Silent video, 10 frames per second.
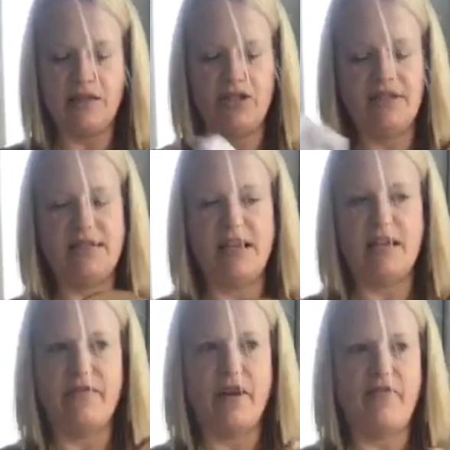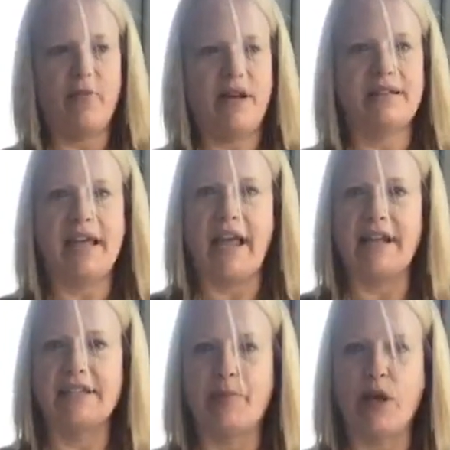just think of everybody's
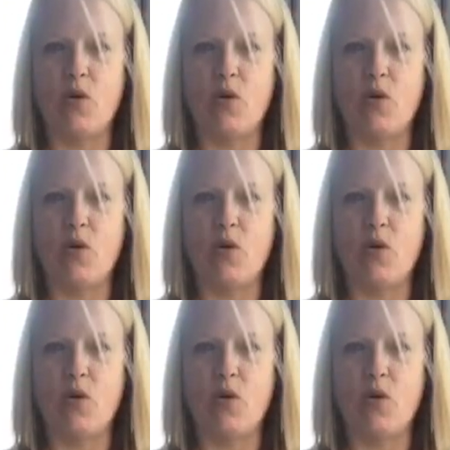hands being